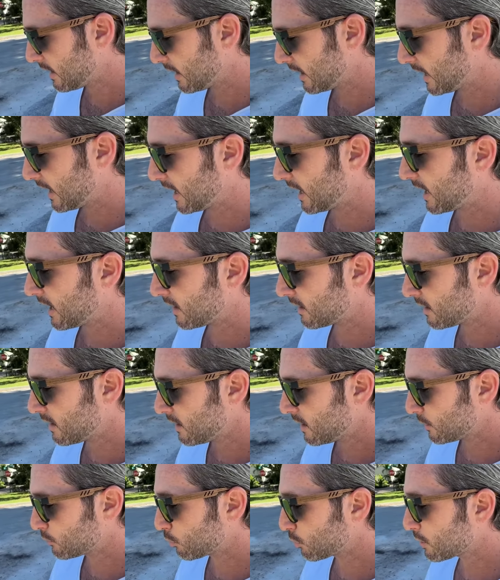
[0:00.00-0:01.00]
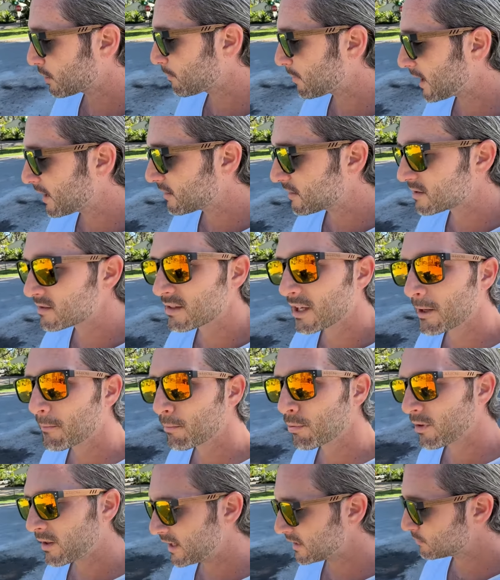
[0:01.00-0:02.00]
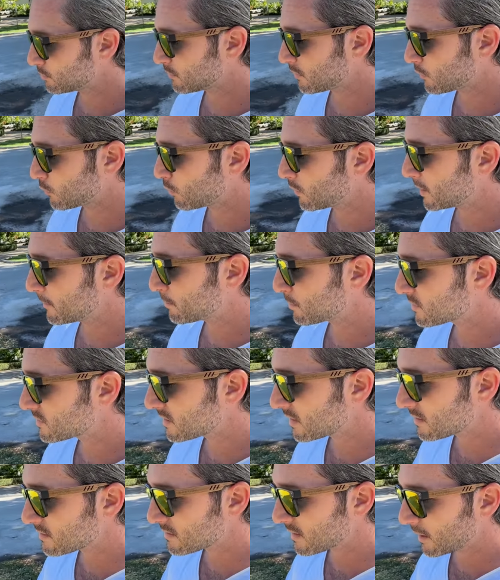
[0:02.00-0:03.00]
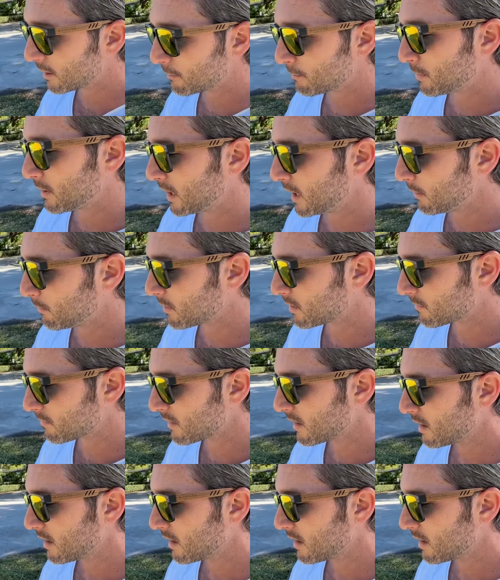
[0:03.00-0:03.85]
and in order to buy the same place with a 20% down payment,